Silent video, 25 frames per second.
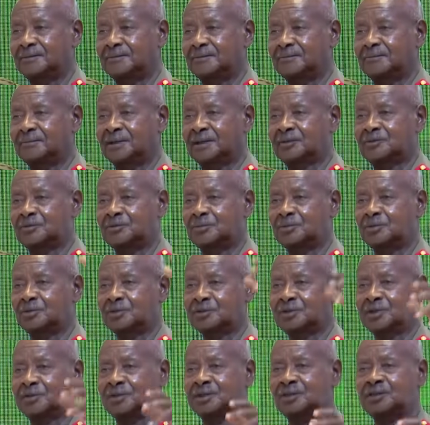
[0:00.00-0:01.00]
but
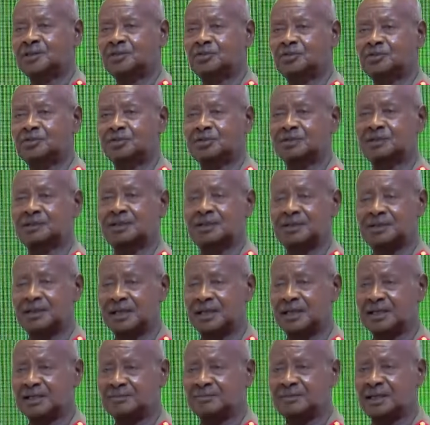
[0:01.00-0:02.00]
because they wanted, they
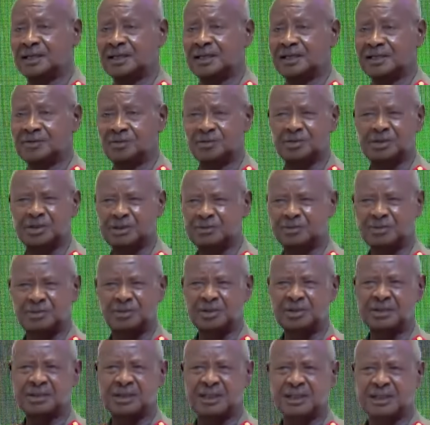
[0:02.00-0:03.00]
had money or
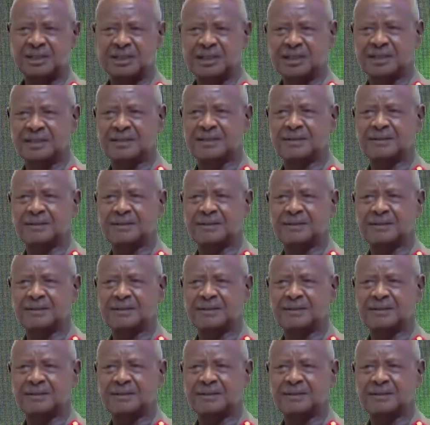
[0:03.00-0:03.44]
things like that,